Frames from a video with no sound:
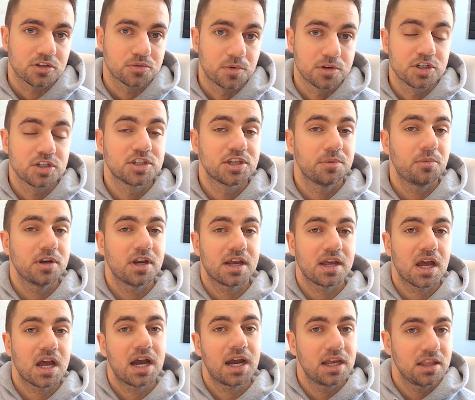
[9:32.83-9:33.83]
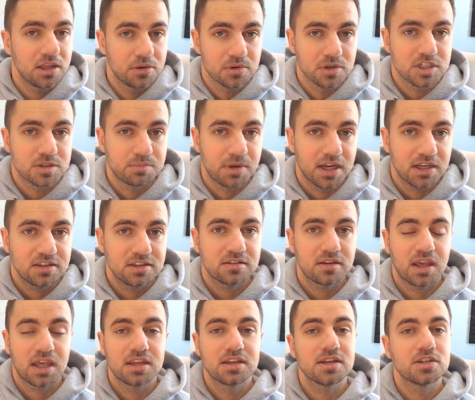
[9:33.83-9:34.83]
which is someone I highly respect
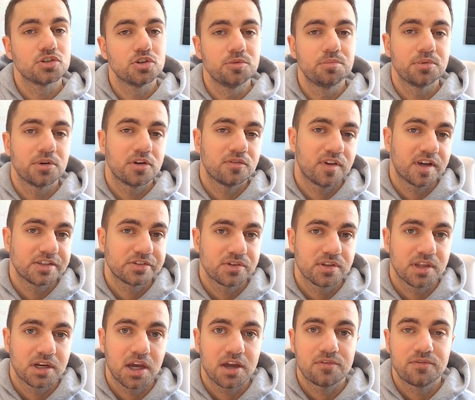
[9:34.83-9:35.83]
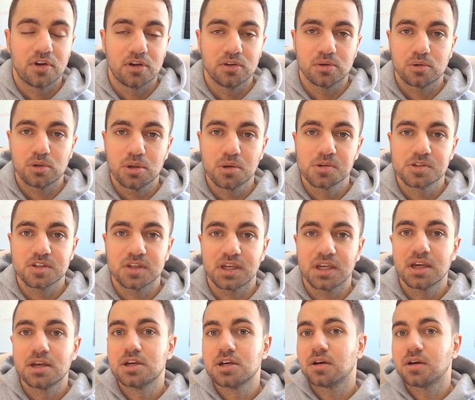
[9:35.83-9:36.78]
and a super investor that I follow closely.